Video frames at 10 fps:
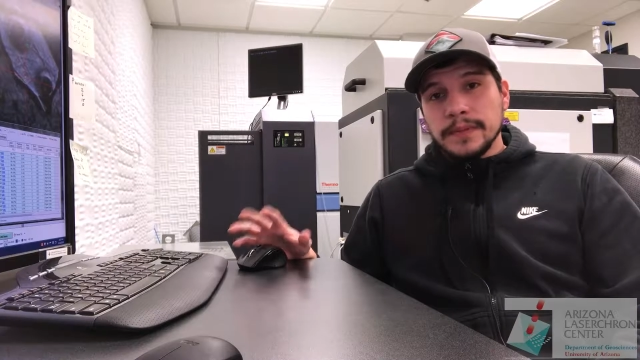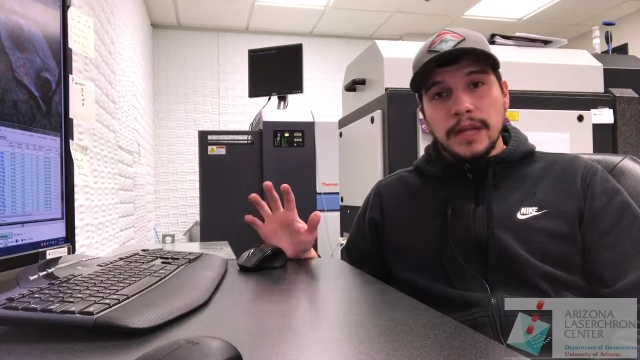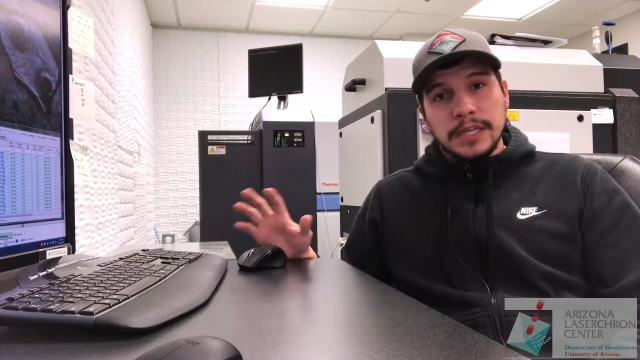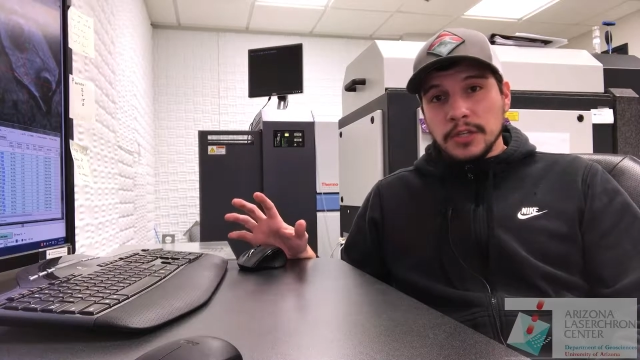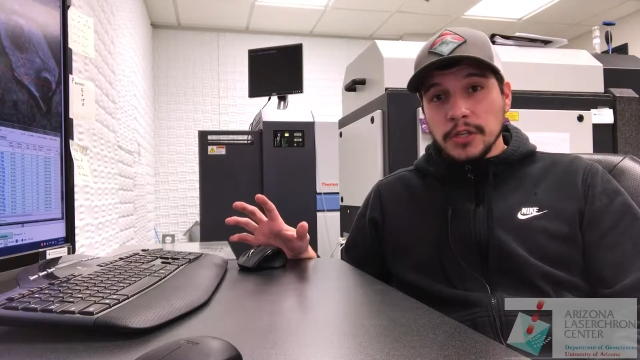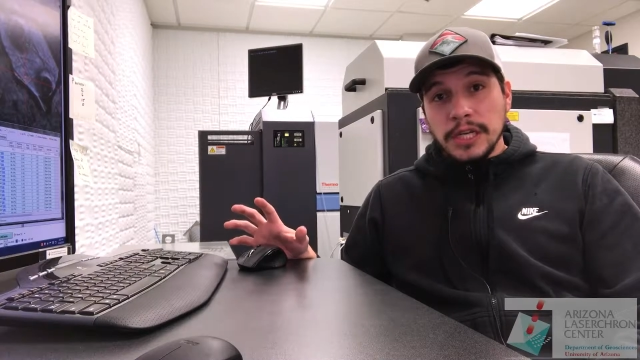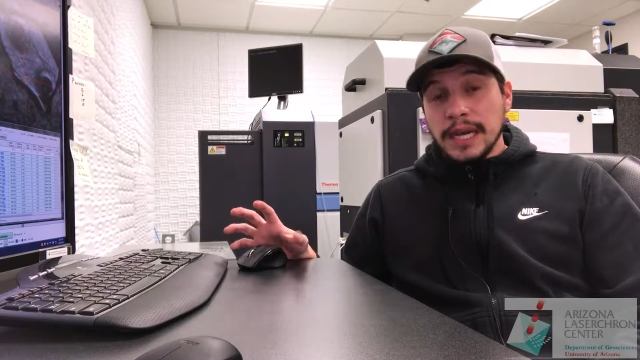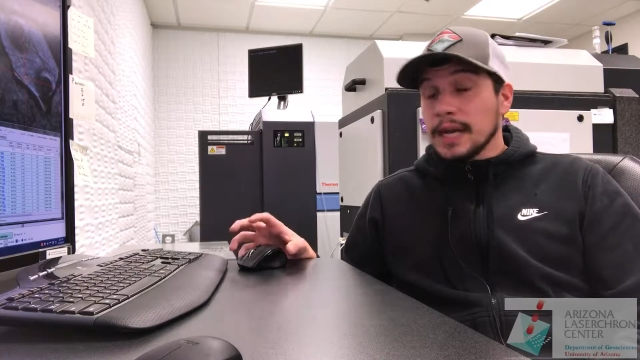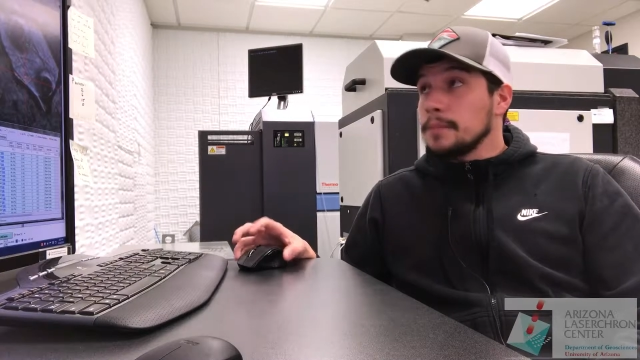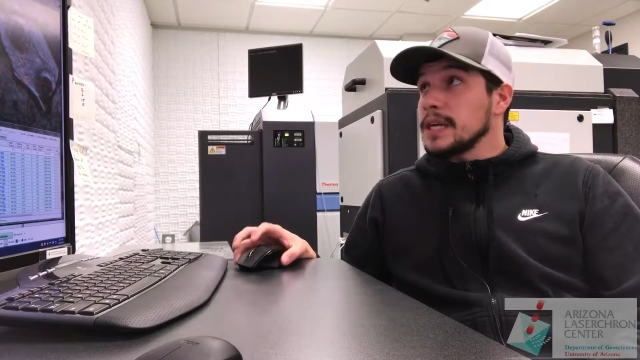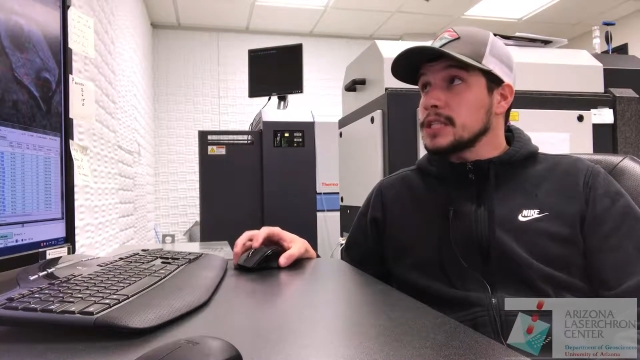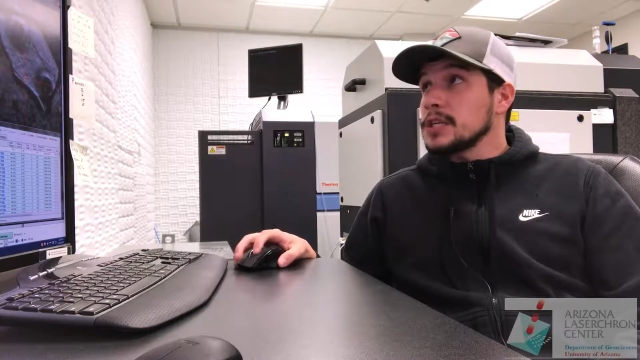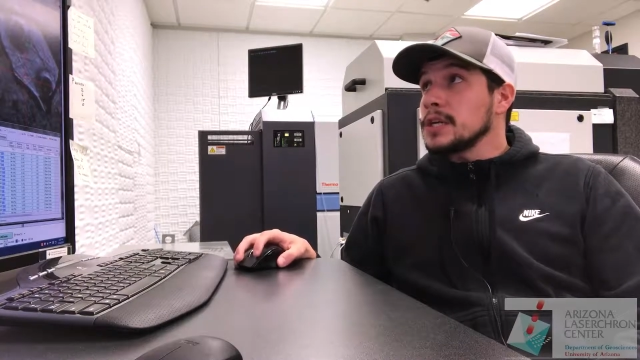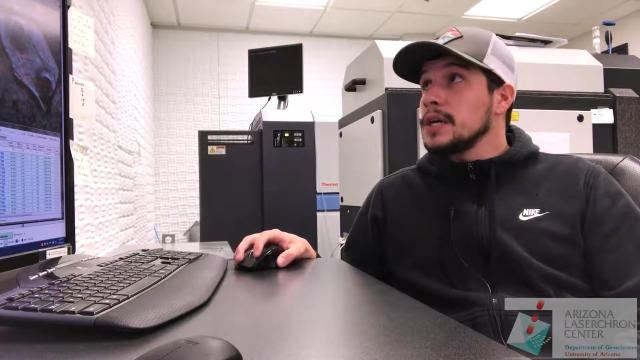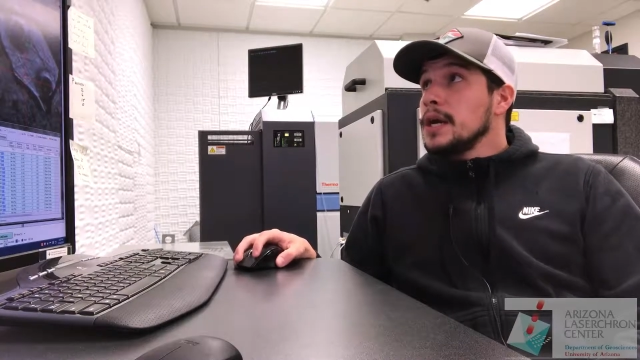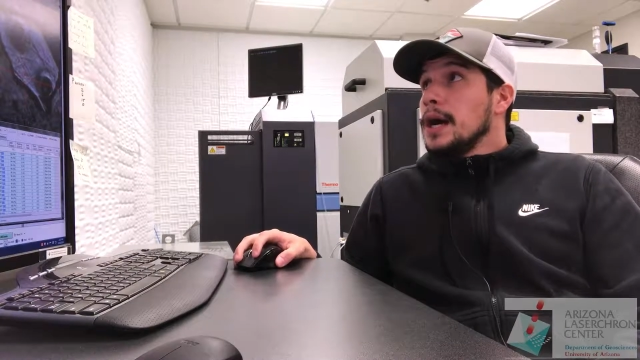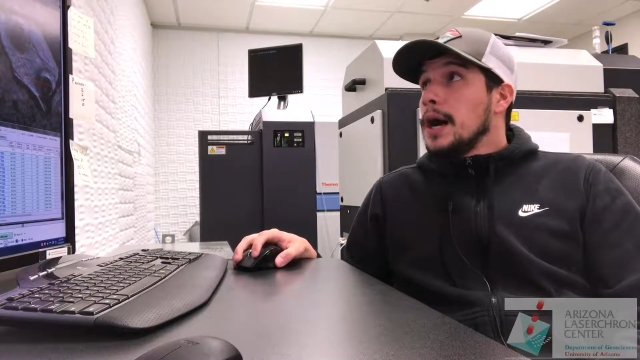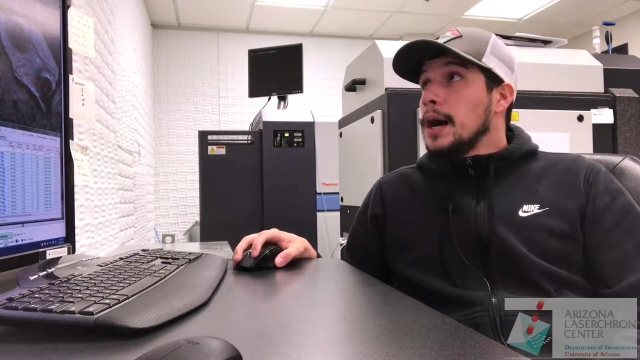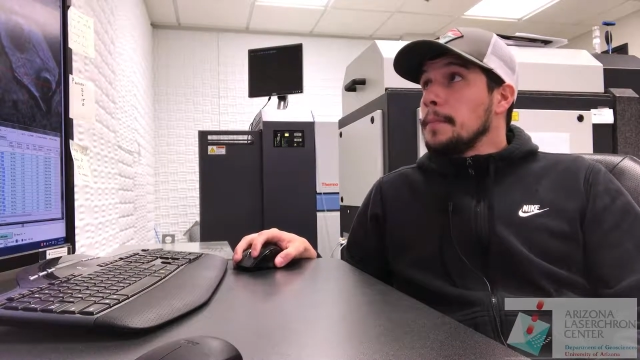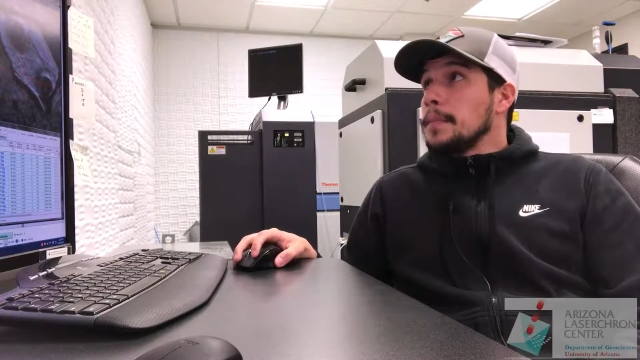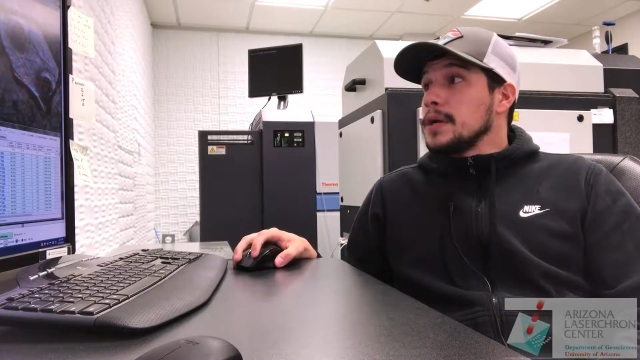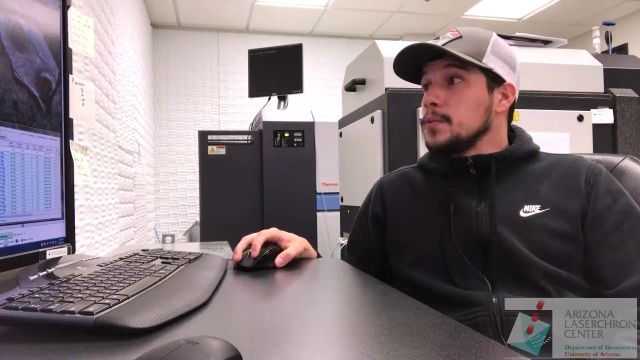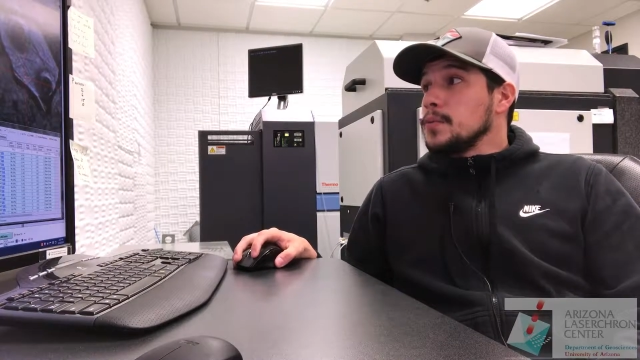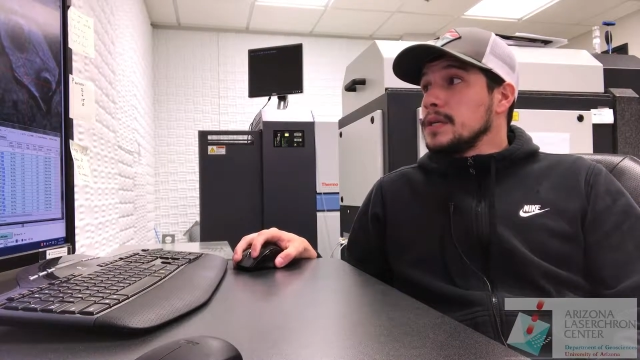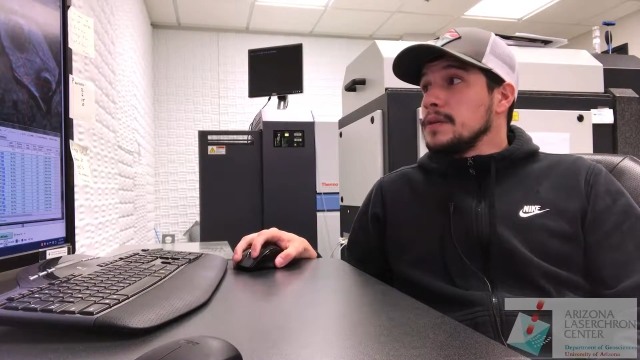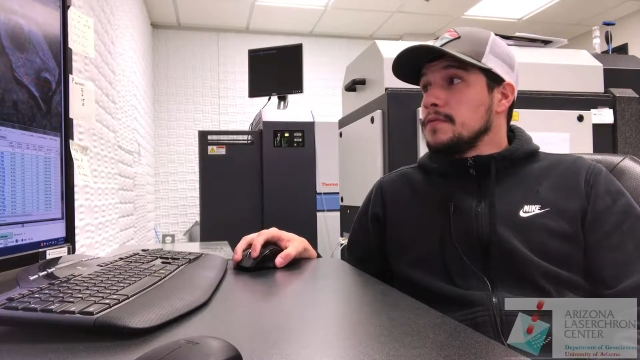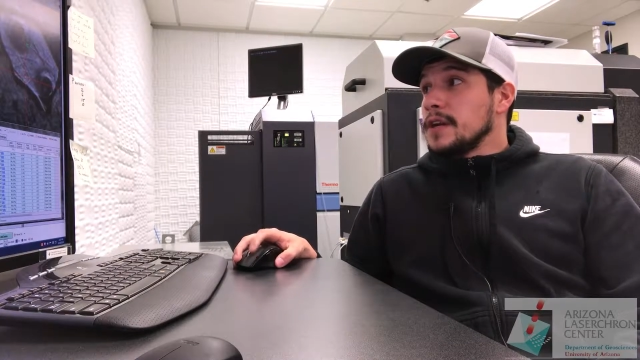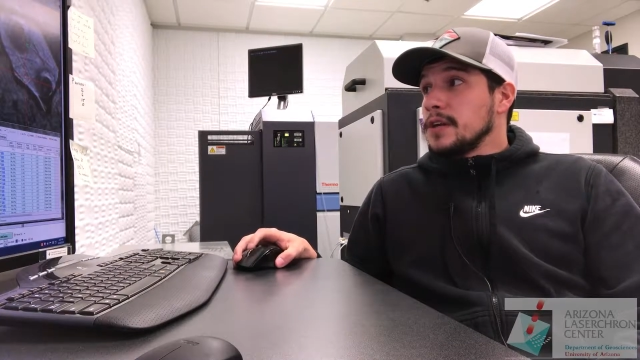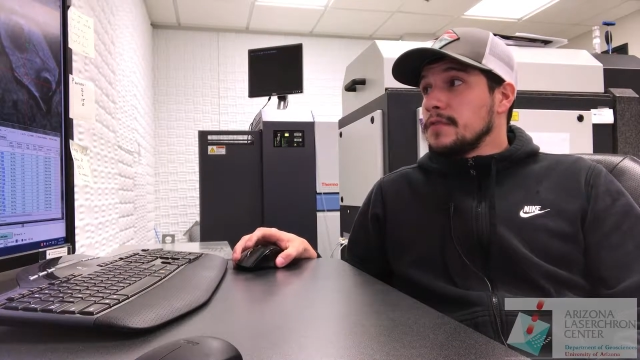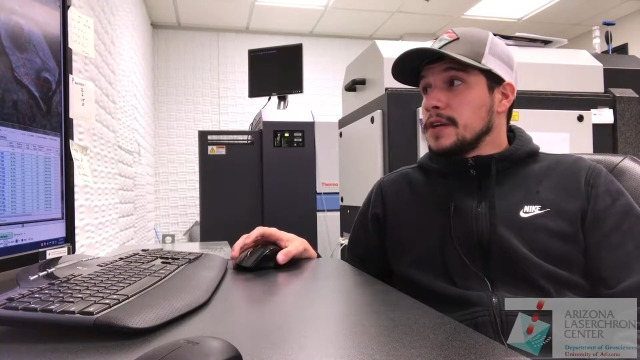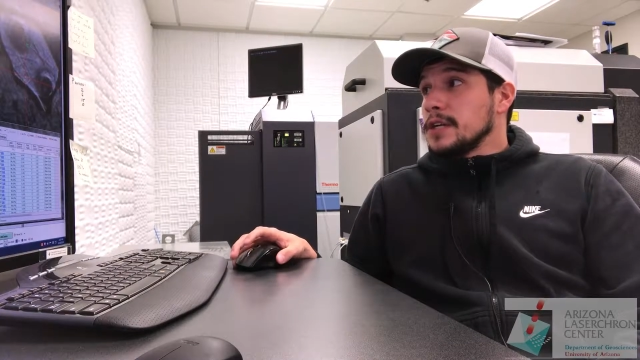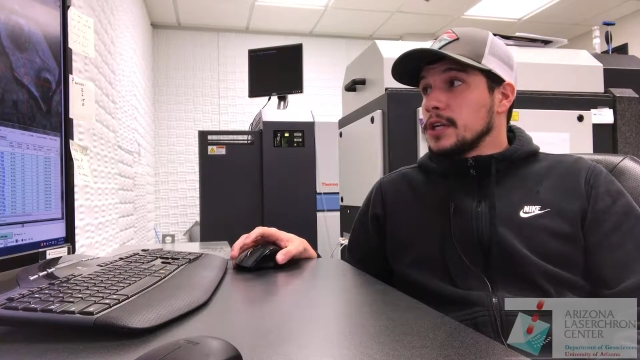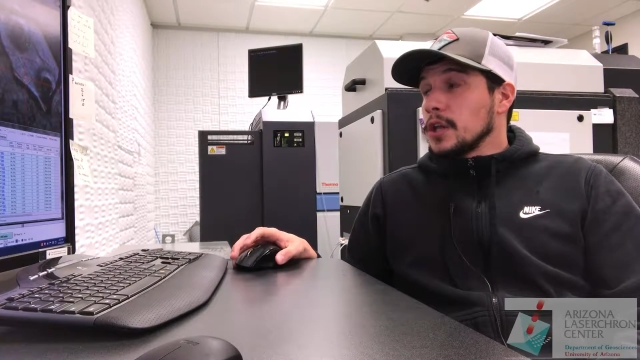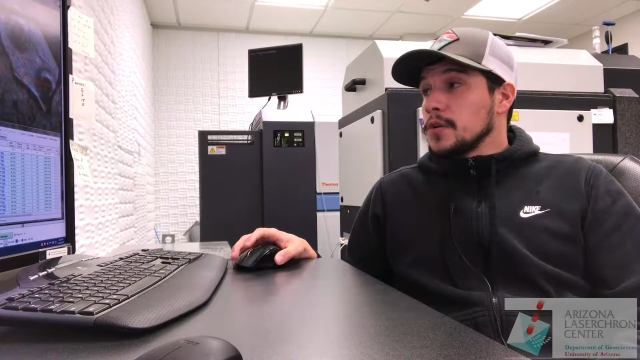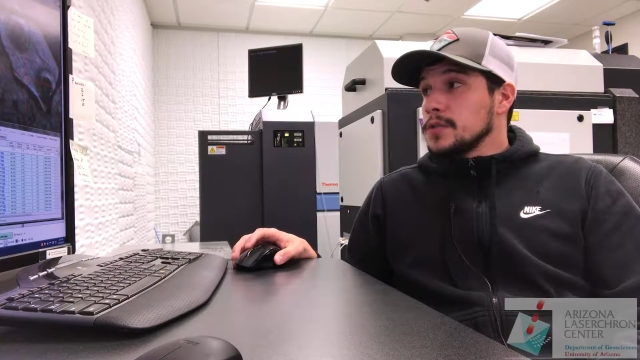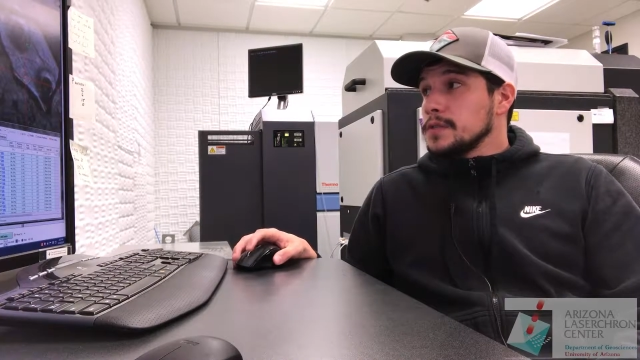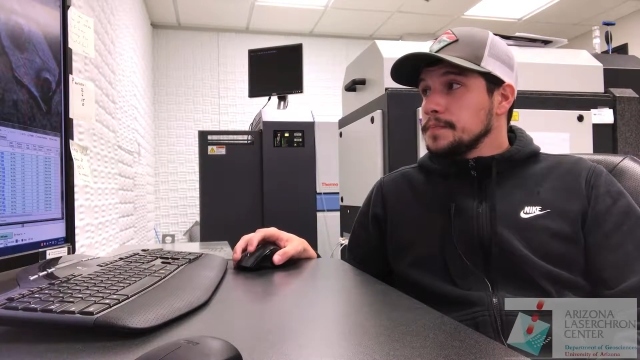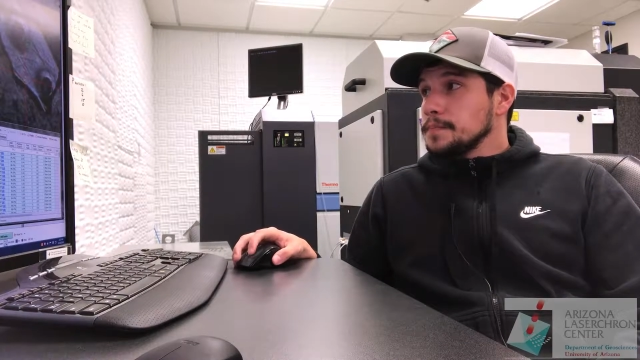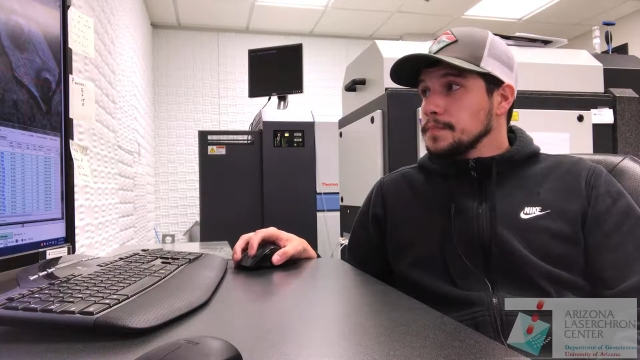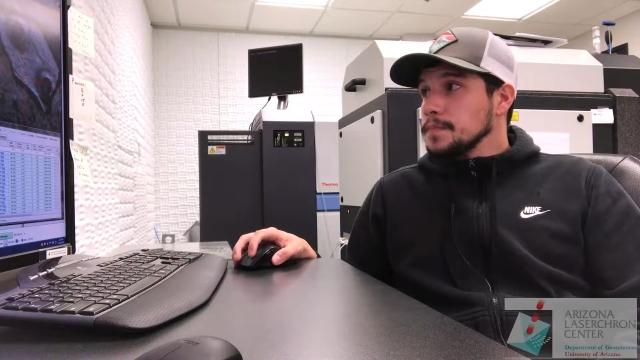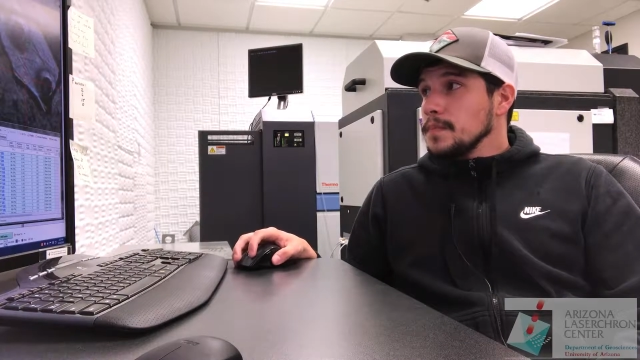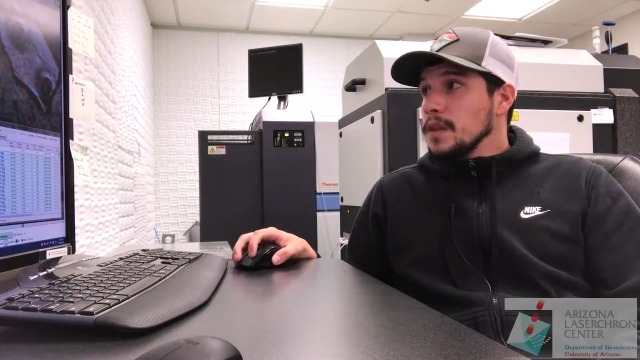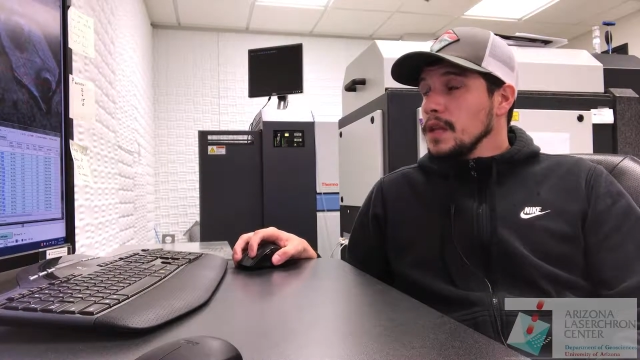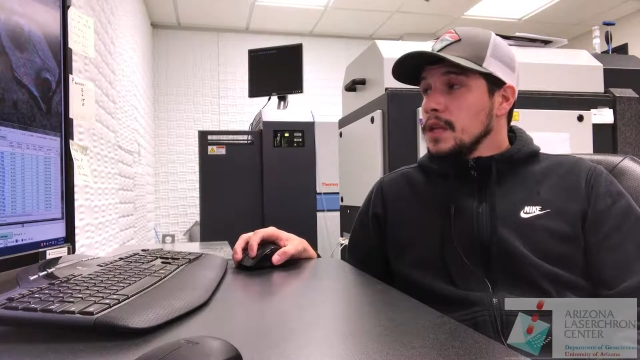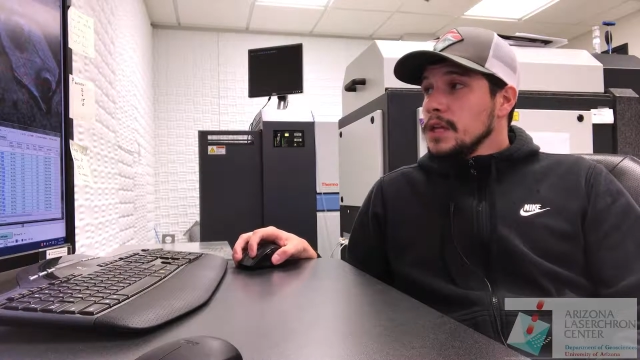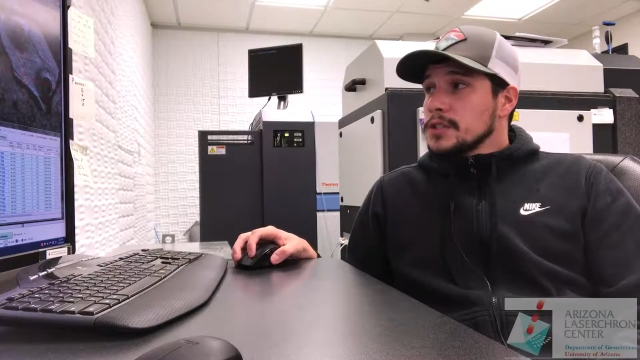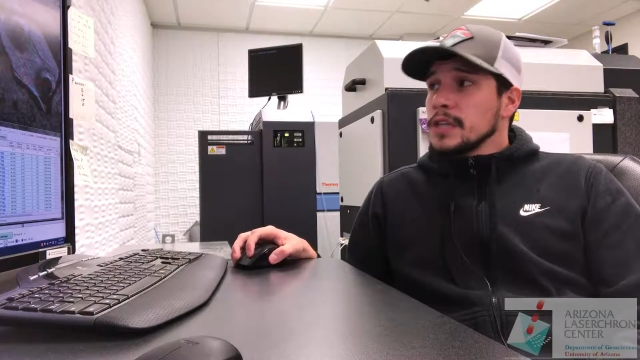like you're looking at a picture, but it will be very, very close. So